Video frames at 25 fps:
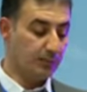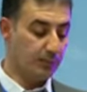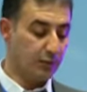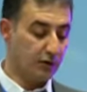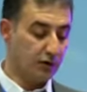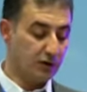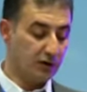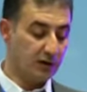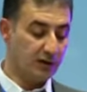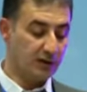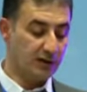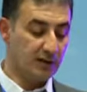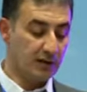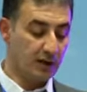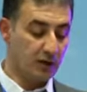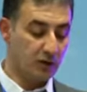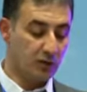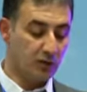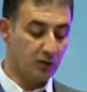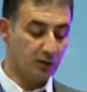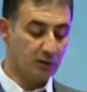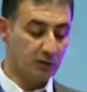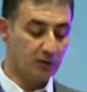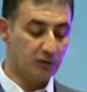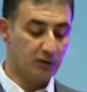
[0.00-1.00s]
projects
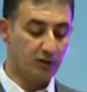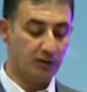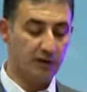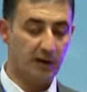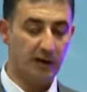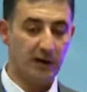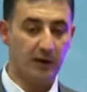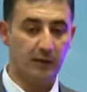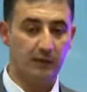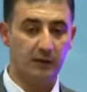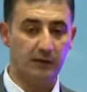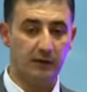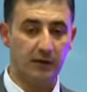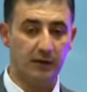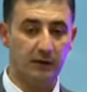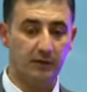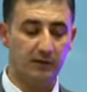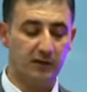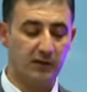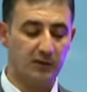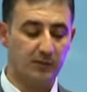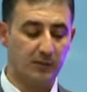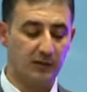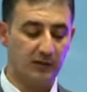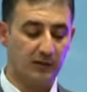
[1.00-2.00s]
according to the capital
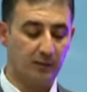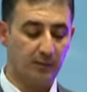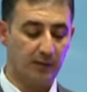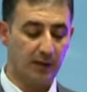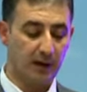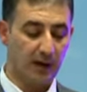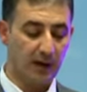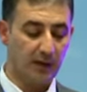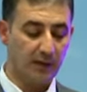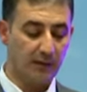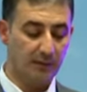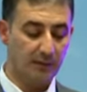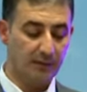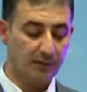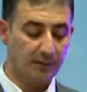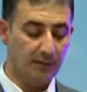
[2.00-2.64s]
investment plan,